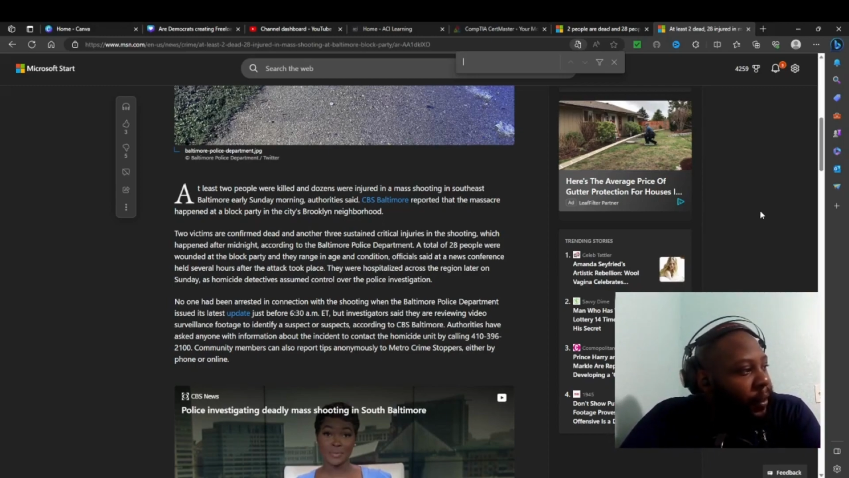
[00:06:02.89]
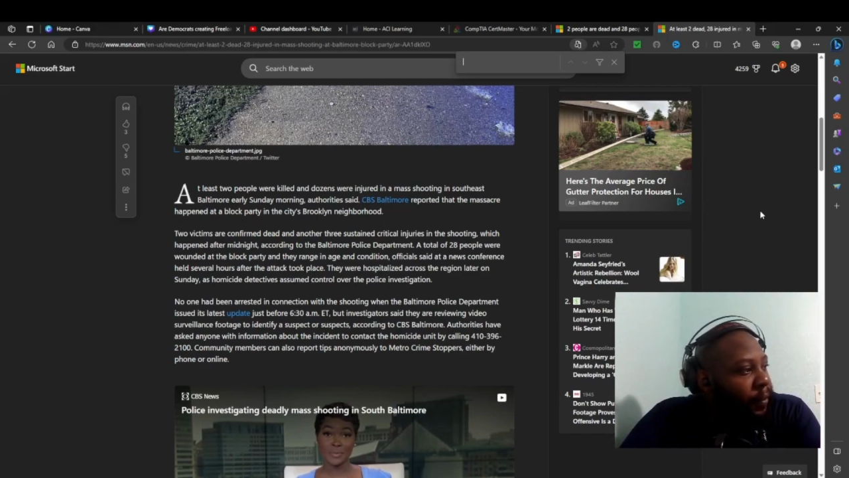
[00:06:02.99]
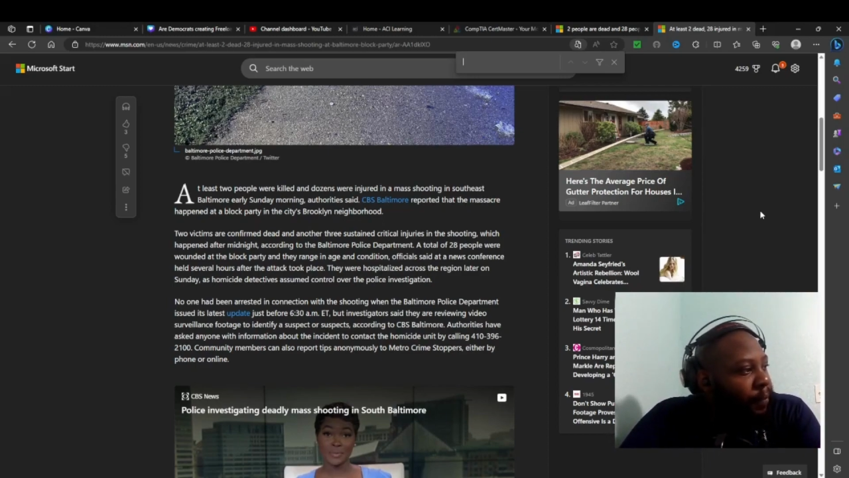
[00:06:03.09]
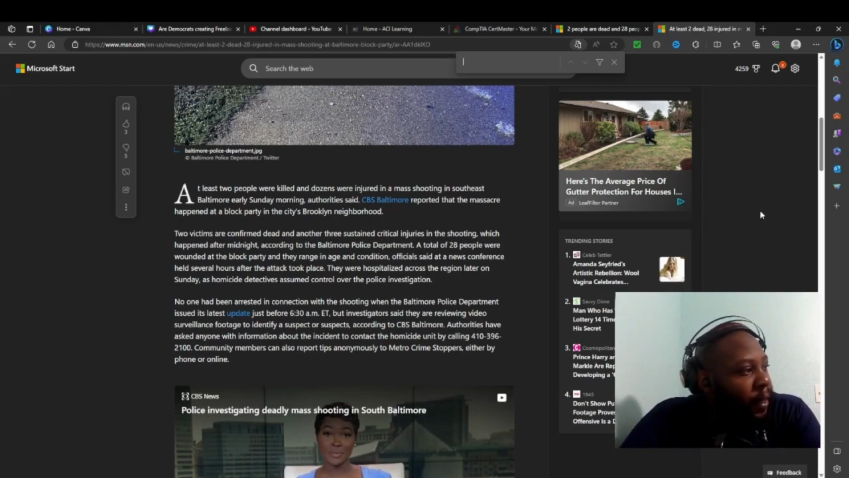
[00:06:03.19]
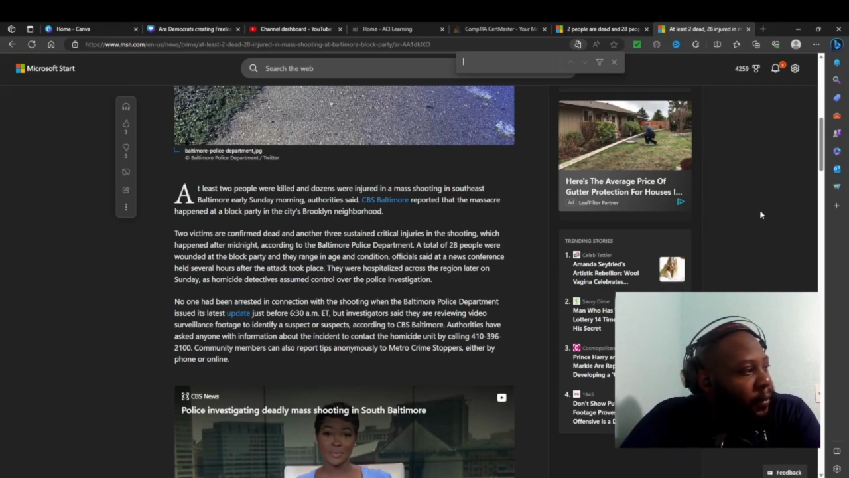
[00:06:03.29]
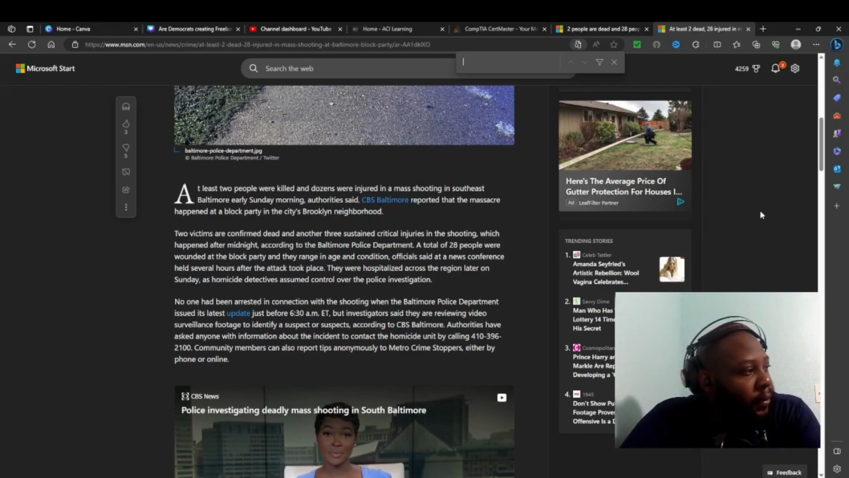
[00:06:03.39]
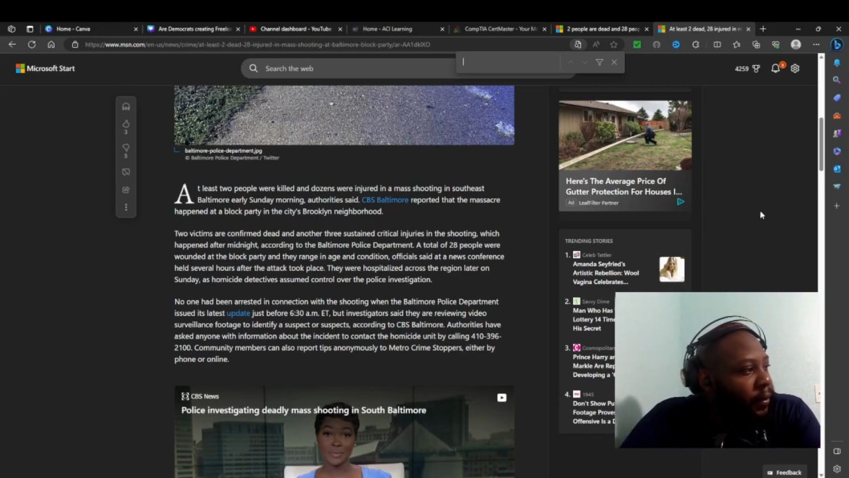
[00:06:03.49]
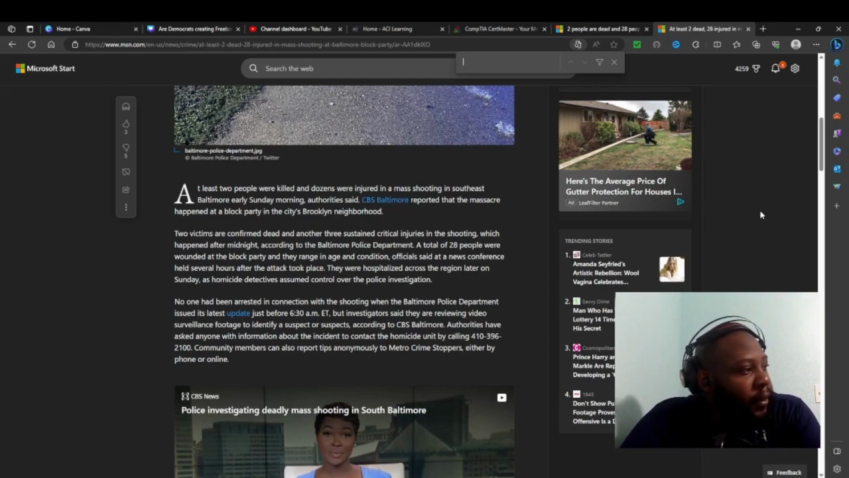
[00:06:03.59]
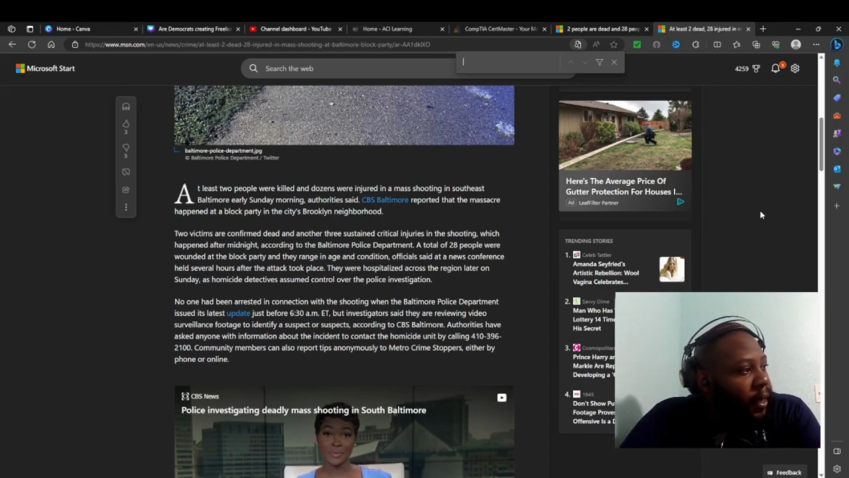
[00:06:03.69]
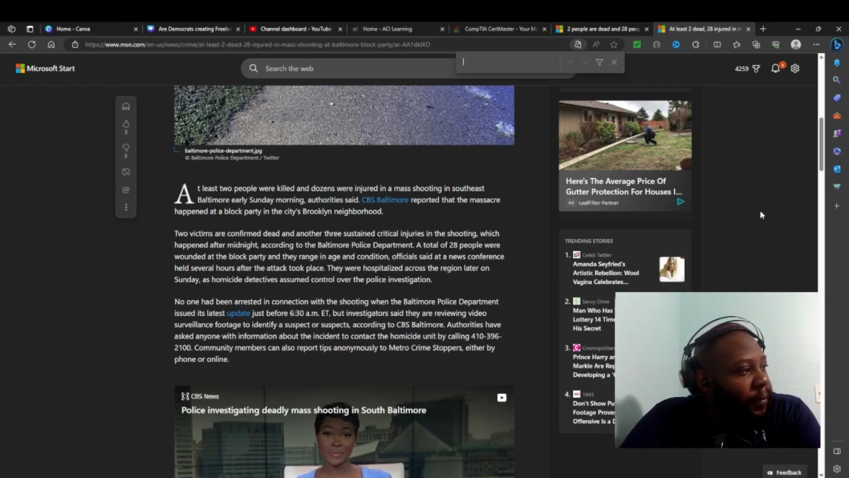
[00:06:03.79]

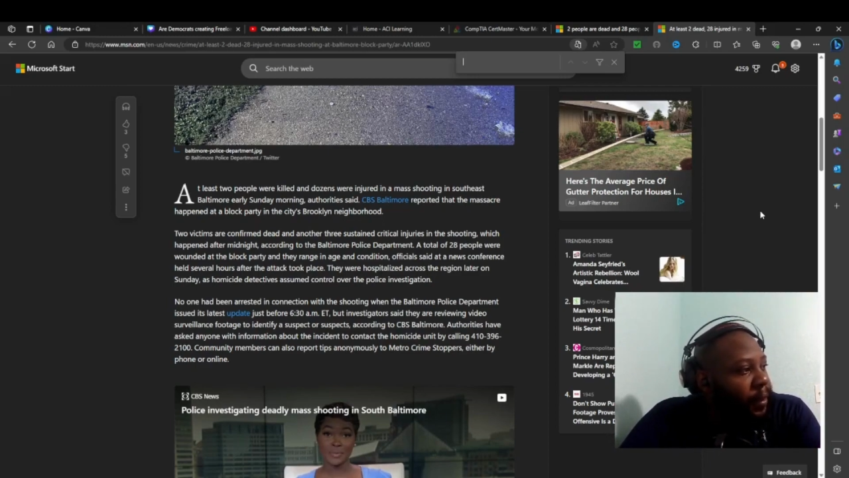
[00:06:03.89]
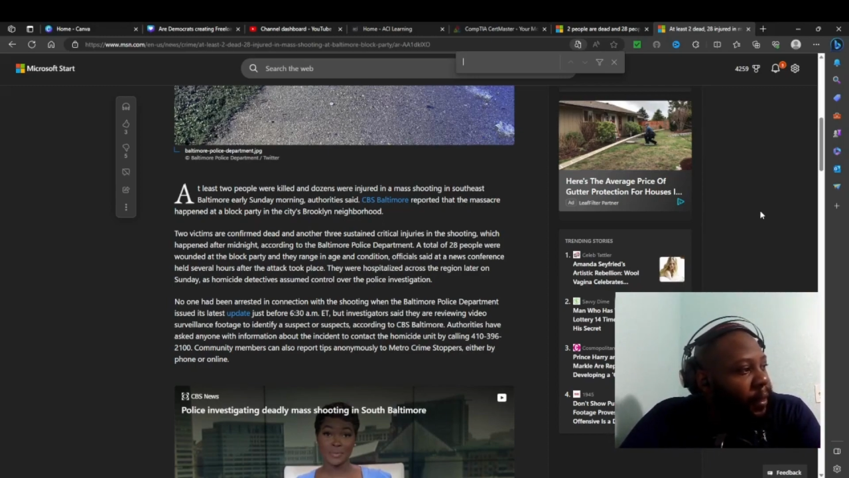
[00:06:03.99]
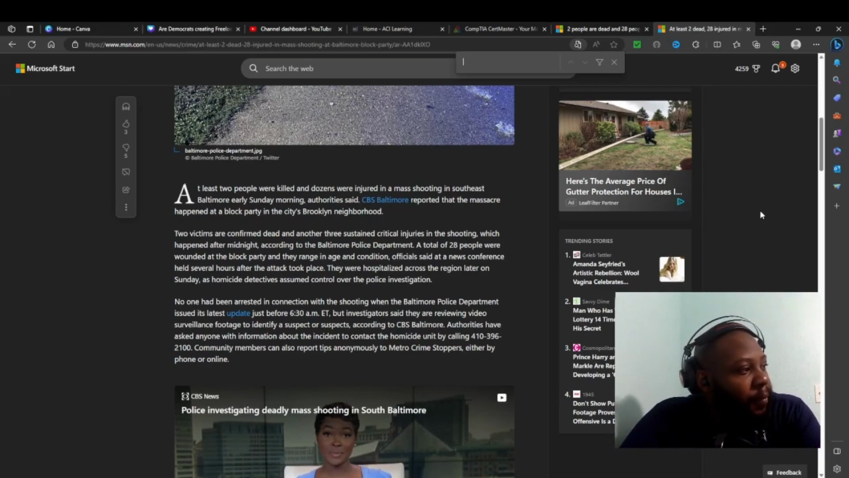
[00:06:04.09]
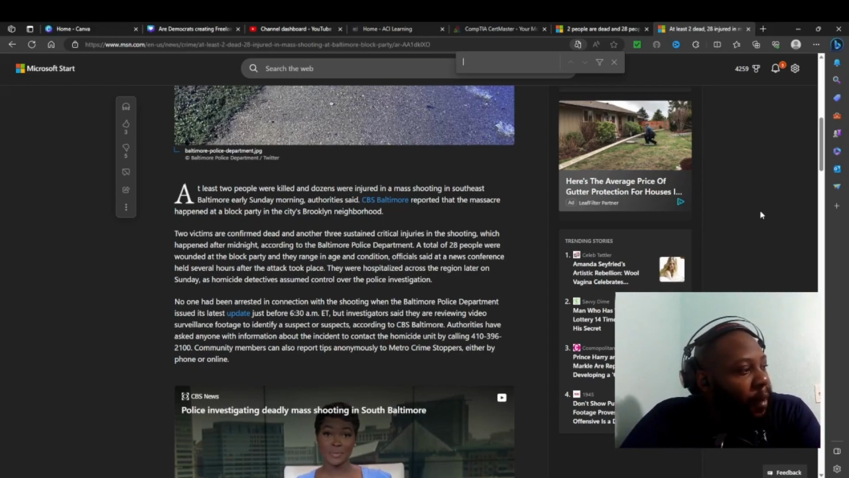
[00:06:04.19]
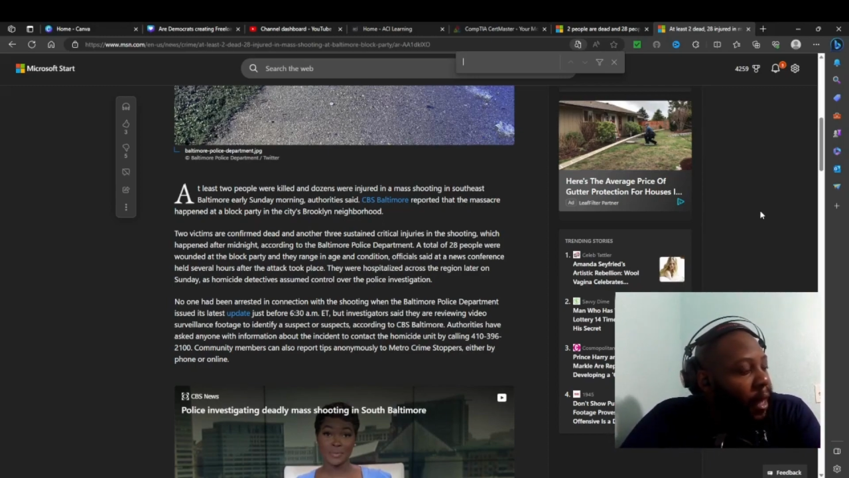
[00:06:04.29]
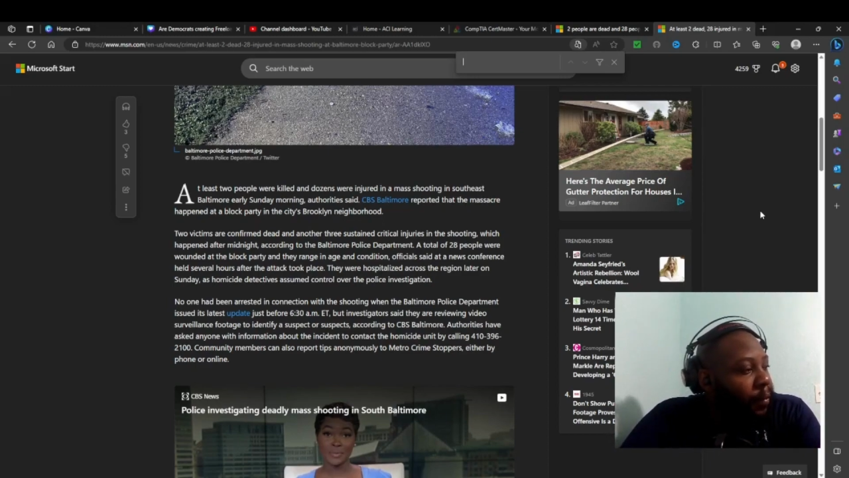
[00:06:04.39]
massacre happened at a block